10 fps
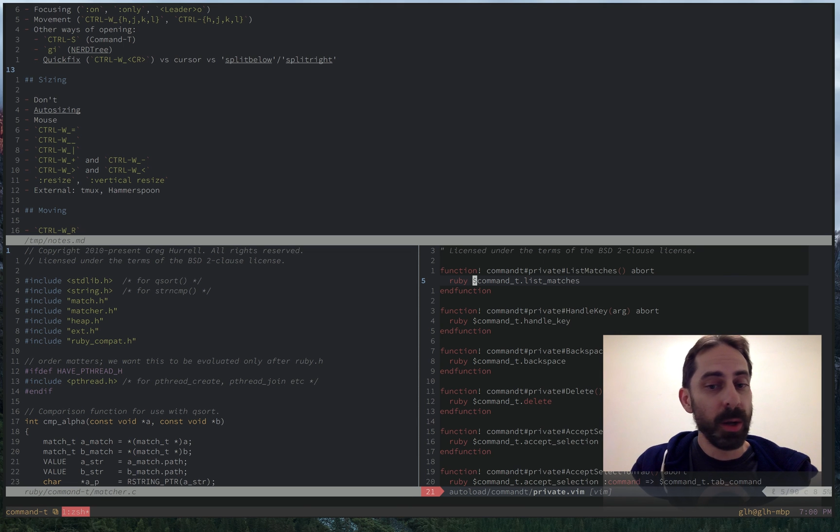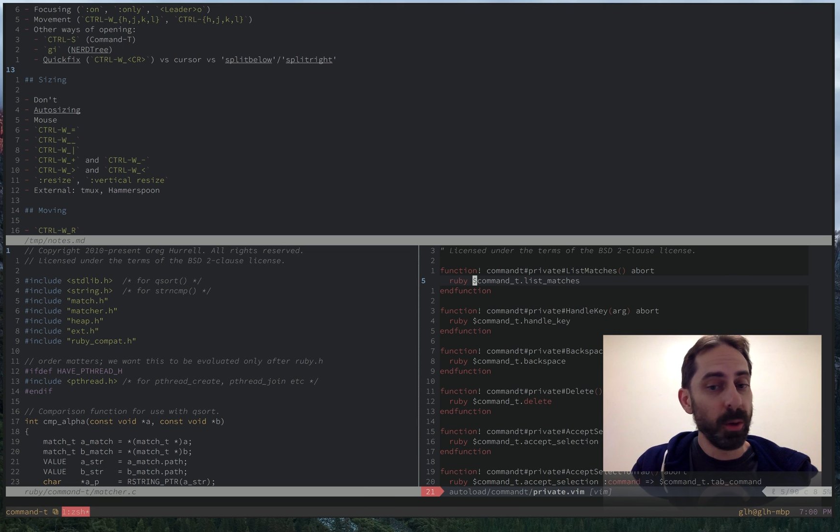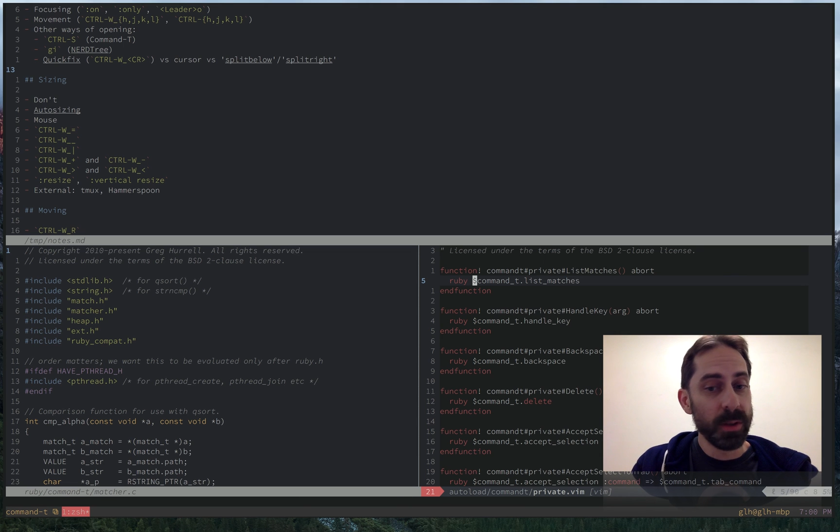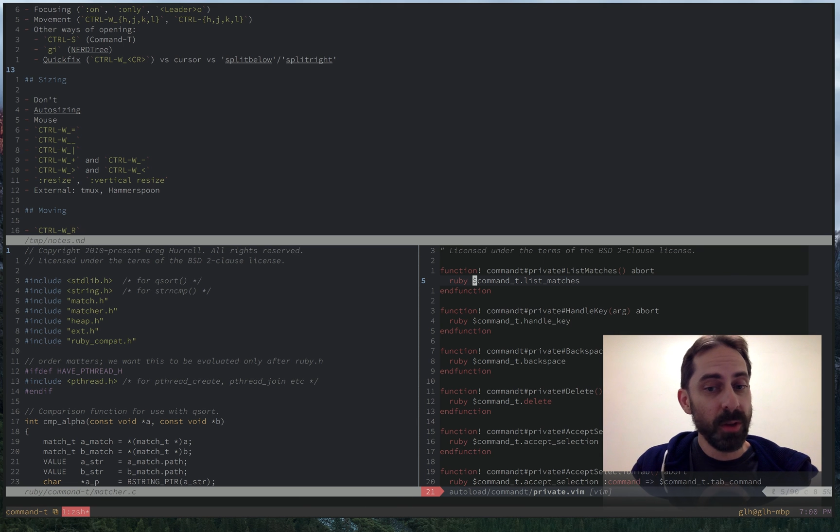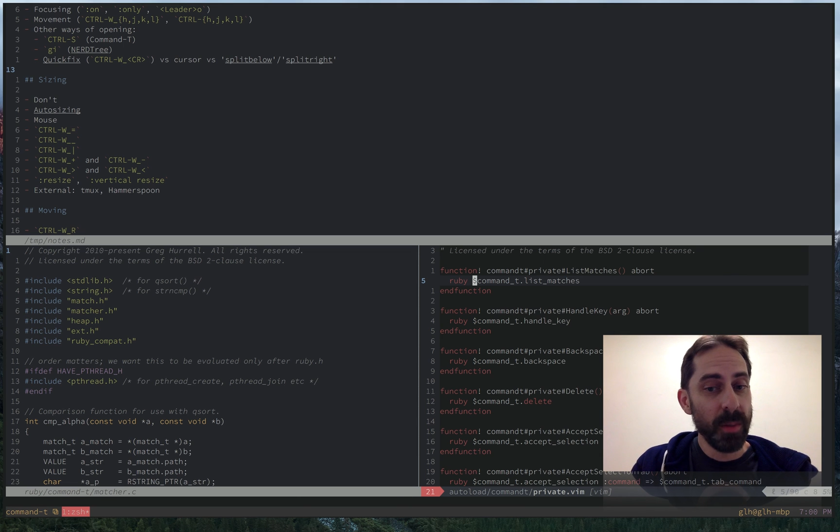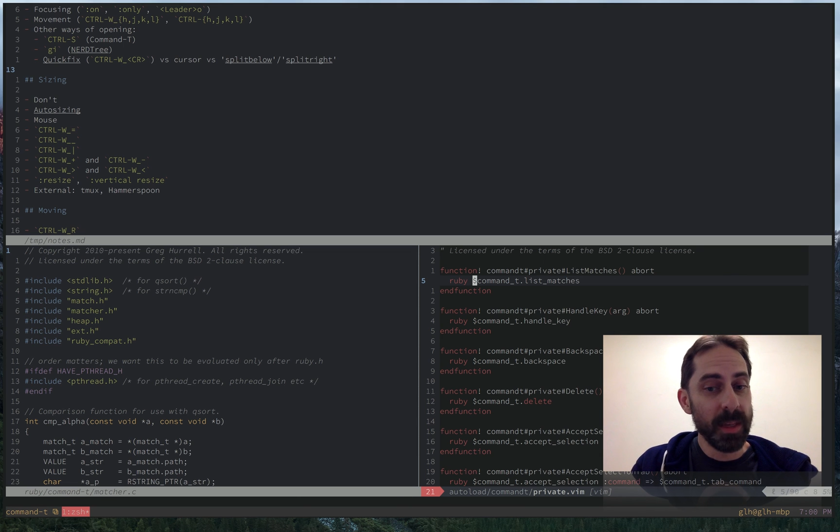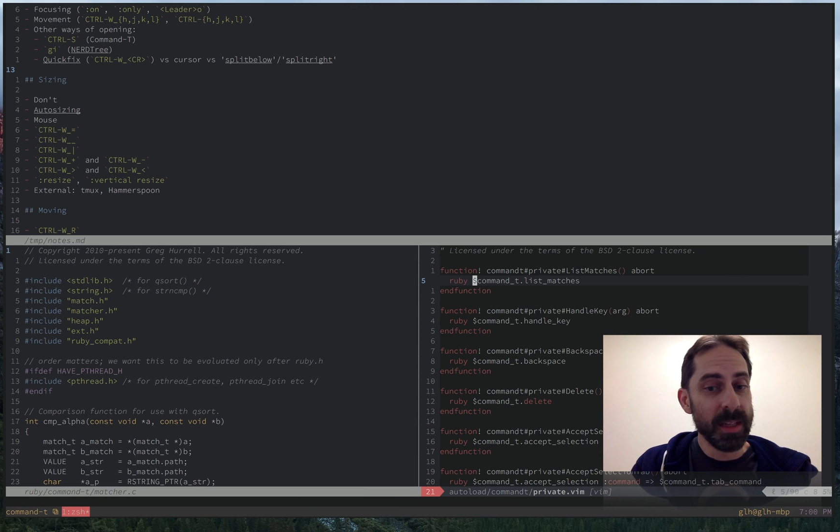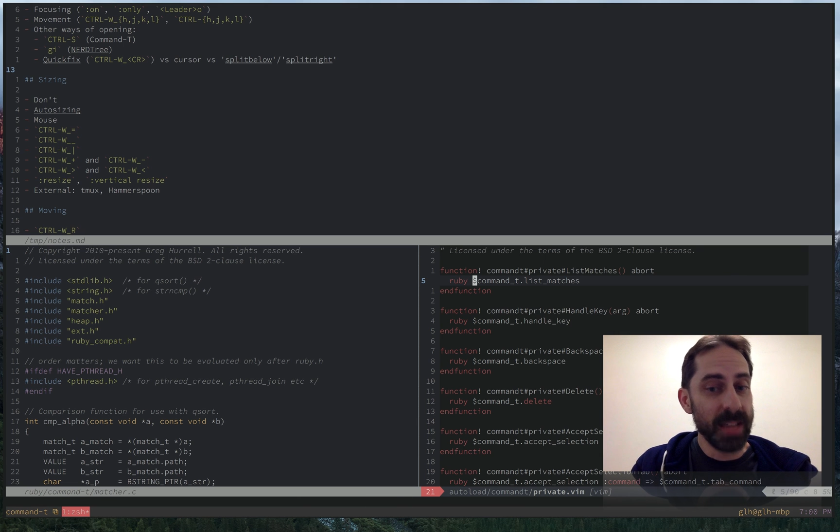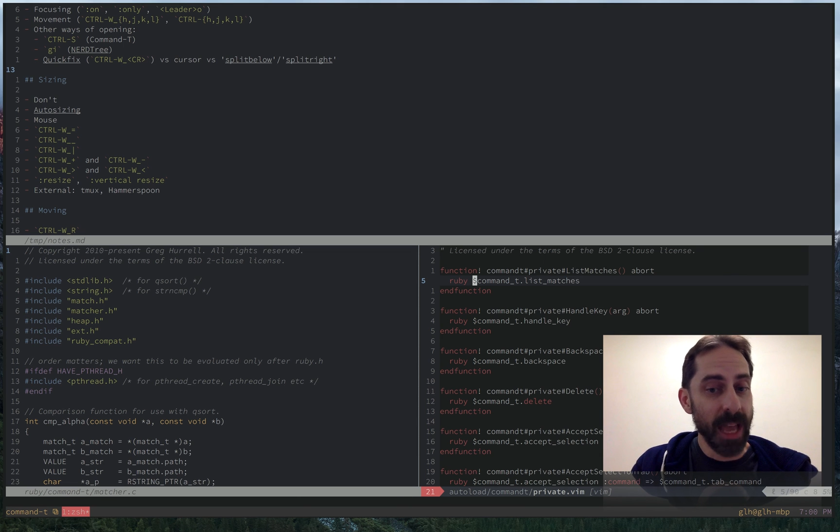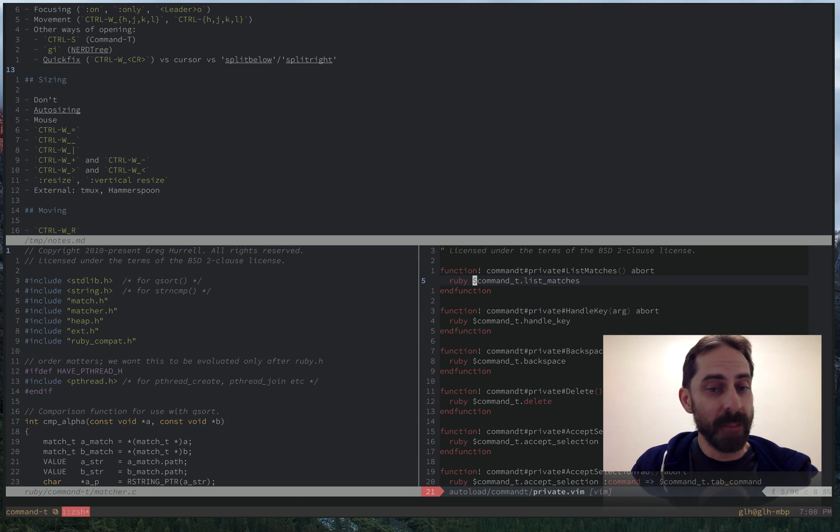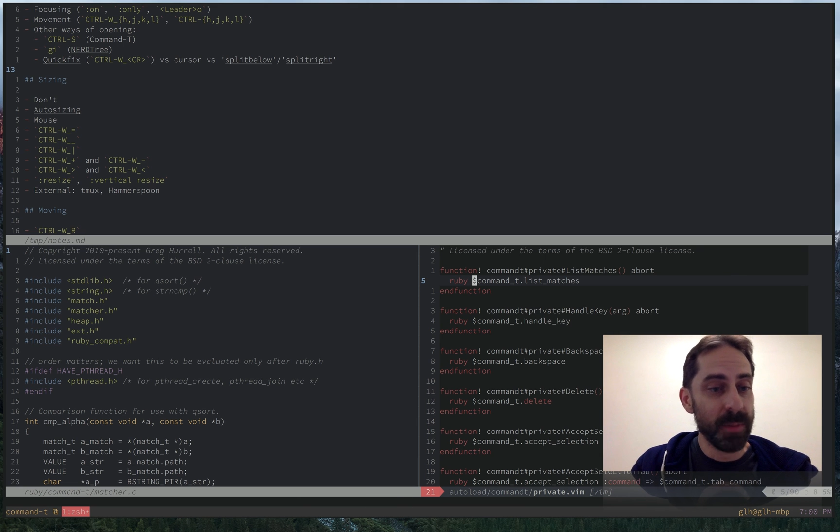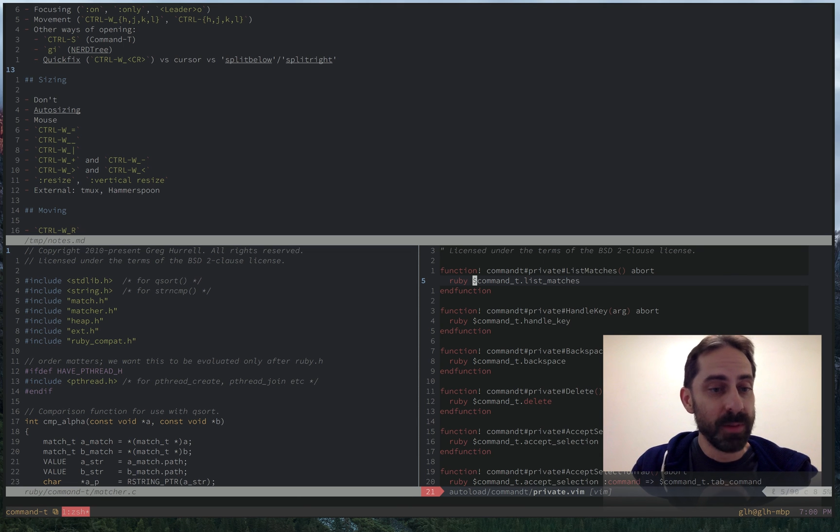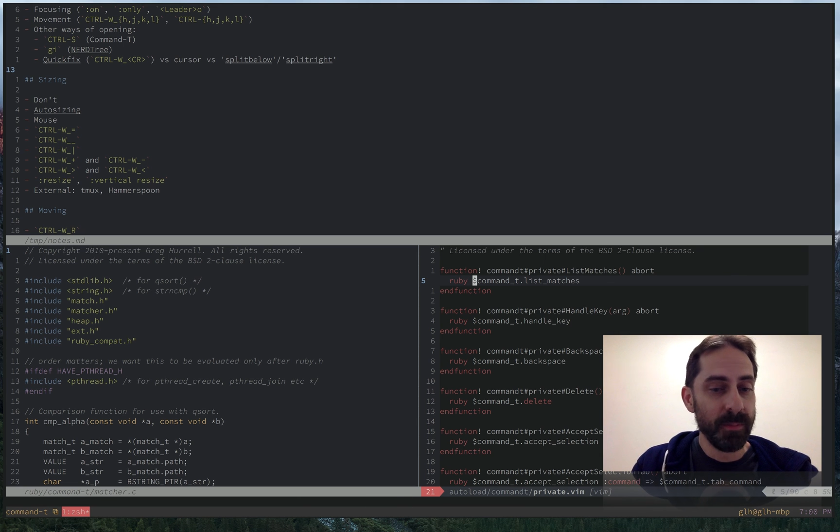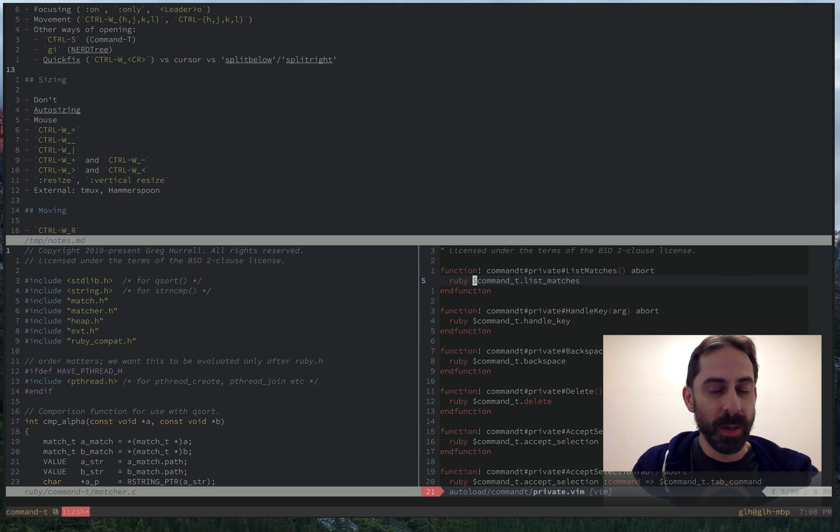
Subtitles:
could also open in tabs,